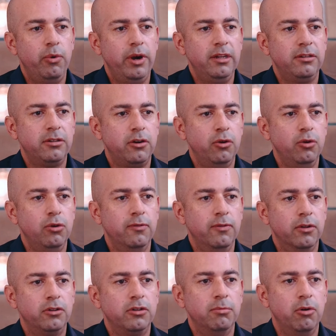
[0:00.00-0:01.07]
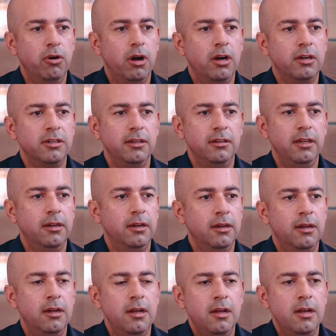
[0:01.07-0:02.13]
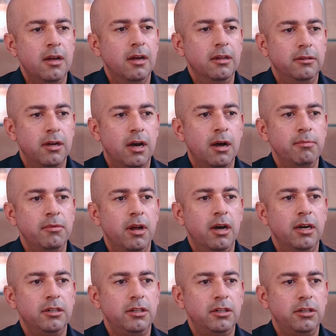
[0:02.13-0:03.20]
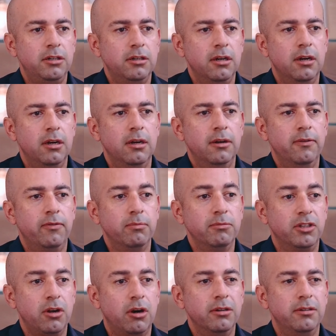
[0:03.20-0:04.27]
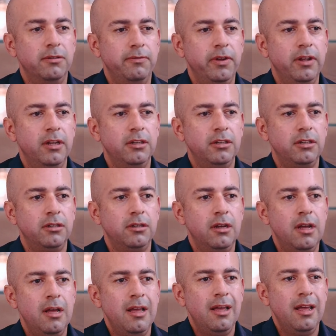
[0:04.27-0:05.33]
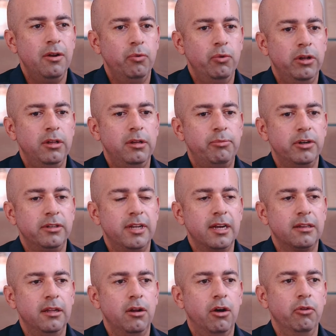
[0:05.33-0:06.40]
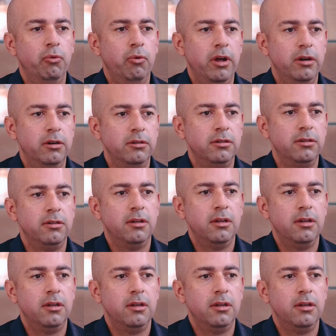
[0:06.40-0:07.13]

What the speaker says: race crew of Ultra Mirage that did a top notch from start to finish. and really protecting all the runners.